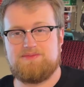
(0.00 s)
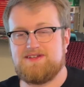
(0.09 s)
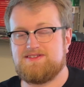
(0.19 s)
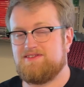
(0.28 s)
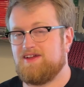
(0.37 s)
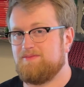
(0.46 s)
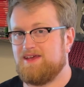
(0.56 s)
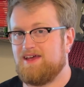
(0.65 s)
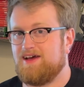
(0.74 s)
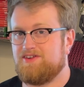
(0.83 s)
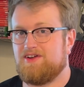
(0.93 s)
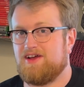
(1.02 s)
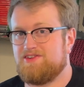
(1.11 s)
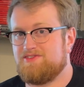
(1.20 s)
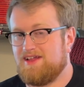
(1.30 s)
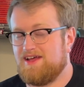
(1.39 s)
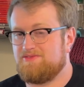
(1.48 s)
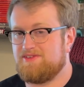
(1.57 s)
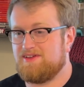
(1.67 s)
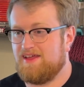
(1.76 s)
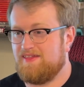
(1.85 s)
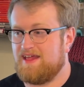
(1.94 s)
Pretty soon I'll be under 100 left,
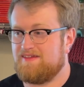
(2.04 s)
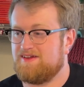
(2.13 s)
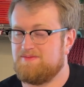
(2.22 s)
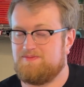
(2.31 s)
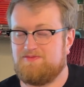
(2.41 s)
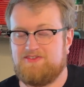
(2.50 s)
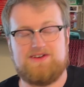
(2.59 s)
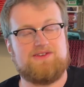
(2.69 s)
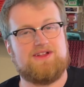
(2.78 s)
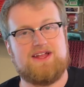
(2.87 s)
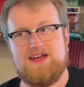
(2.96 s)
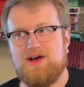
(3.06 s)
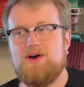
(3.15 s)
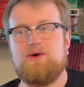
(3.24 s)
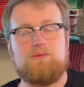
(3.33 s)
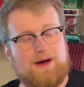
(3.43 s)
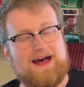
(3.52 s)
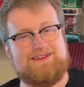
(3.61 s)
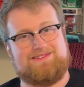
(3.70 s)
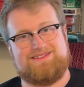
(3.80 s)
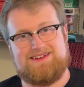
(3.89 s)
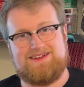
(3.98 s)
and that's gonna feel
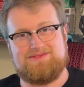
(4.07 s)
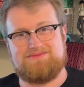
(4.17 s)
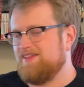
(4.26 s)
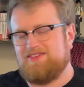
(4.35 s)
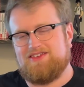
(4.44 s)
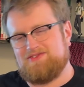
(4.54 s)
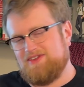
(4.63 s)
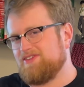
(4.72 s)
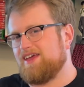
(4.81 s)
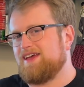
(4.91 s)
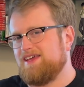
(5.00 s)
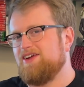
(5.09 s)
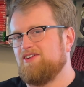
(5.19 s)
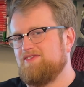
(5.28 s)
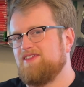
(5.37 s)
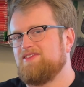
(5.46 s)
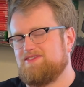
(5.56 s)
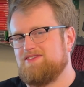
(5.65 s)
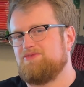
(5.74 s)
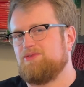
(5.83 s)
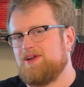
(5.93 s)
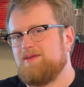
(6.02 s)
wild, you know? This feels like a year of
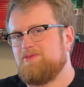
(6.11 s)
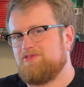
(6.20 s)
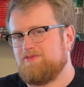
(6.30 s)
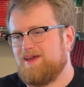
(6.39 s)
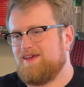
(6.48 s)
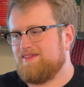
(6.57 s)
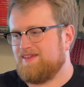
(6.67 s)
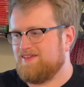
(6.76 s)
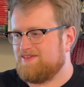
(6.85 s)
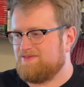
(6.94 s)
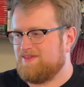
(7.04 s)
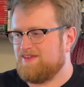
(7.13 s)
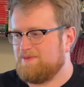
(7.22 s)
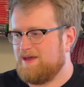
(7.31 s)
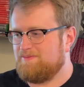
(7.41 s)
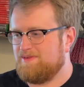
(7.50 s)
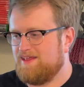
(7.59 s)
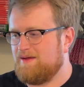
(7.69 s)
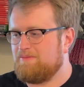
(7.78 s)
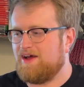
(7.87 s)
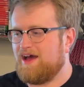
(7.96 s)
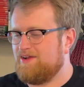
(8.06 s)
N64 games for me. Like this might be,
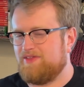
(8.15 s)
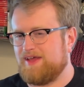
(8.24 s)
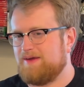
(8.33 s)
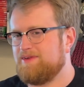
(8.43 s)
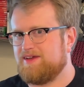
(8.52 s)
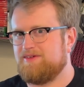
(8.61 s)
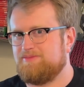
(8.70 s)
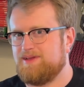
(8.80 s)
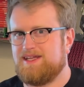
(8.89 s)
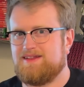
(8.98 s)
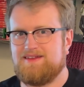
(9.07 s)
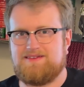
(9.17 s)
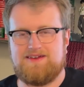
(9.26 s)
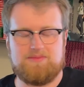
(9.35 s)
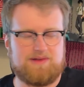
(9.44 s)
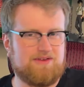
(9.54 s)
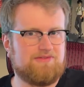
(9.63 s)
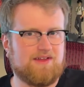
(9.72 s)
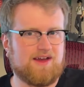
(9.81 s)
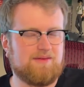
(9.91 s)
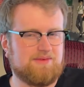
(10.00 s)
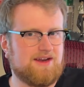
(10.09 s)
I don't think I'm gonna complete it this year, but I feel
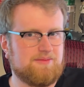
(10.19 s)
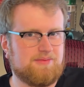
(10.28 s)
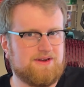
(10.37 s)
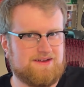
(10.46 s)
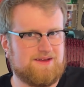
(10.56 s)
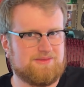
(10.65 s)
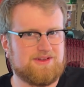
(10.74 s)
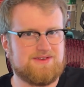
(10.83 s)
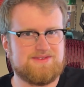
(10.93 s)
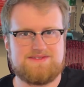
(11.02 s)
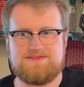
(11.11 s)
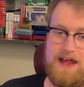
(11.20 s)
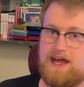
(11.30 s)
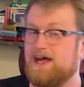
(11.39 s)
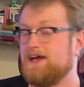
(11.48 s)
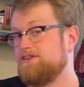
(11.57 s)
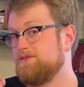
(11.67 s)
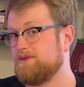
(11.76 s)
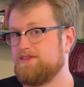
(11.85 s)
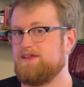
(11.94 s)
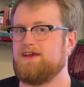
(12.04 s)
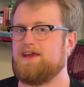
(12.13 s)
like I'm gonna get pretty damn close. I do
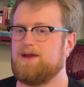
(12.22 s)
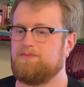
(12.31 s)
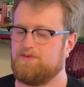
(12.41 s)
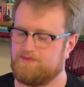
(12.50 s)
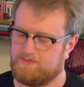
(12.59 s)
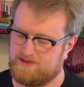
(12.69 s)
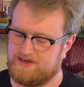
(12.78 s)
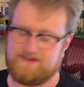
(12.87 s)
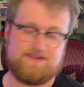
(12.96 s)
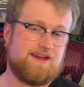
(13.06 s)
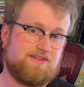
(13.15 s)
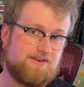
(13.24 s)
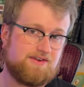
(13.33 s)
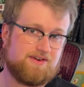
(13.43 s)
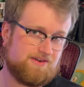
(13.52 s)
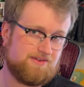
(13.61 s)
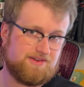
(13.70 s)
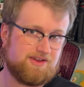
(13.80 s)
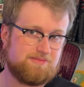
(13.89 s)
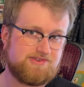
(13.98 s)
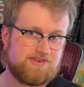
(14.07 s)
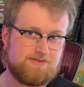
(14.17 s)
wanna thank April for putting together her own little
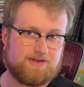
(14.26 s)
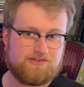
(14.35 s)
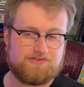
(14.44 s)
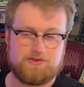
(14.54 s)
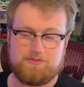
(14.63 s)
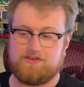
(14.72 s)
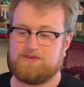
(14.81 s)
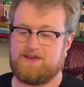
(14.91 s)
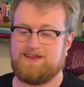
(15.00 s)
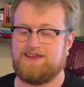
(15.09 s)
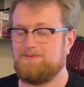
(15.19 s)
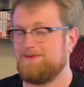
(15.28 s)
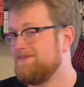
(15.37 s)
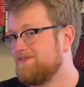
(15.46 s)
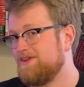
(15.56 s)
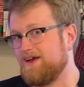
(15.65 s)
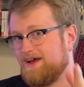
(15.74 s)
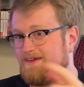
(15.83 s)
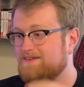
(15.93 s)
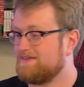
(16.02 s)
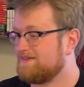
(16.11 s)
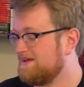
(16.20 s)
mystery box for me so I can keep giving you
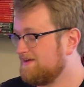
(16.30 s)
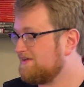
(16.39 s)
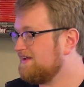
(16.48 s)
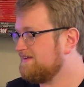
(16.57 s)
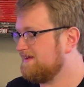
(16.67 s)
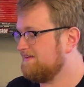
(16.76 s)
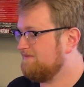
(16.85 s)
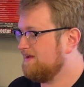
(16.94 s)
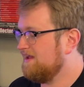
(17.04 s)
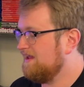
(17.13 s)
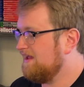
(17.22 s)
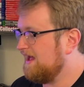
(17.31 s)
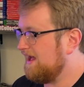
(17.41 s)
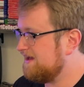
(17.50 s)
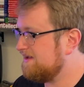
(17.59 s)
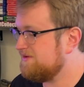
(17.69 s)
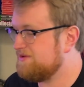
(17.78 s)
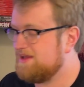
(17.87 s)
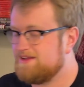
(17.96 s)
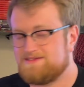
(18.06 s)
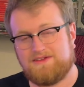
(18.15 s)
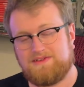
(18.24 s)
guys this kind of content. I know
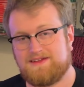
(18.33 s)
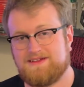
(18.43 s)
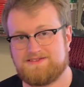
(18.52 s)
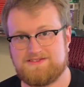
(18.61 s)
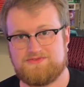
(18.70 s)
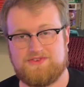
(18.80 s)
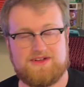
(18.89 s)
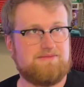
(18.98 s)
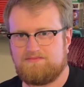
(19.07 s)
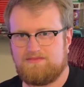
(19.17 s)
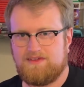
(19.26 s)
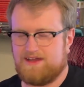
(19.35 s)
stuff like this is fun.